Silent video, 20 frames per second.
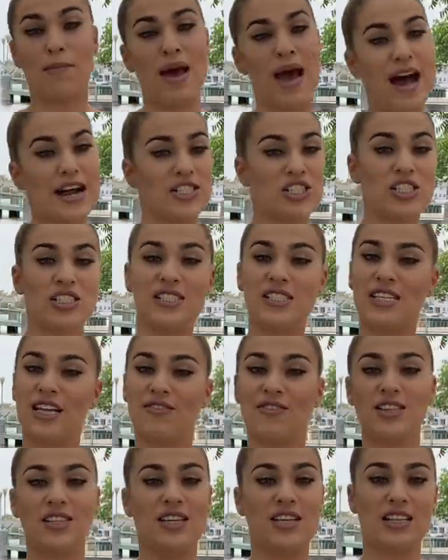pageants and
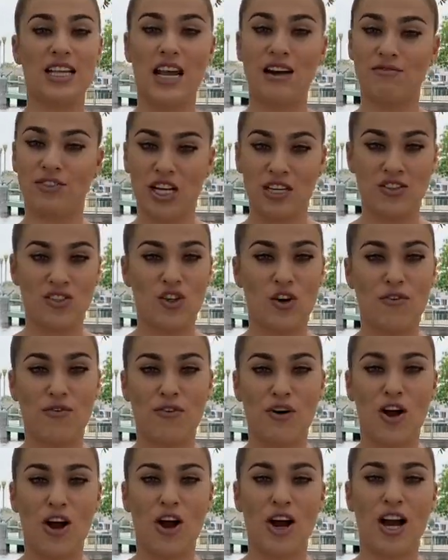everything that I've done so
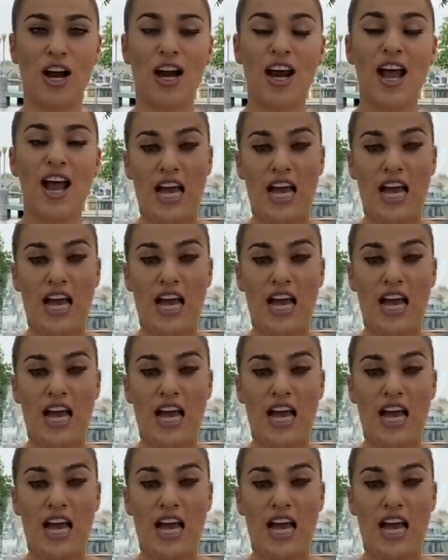far.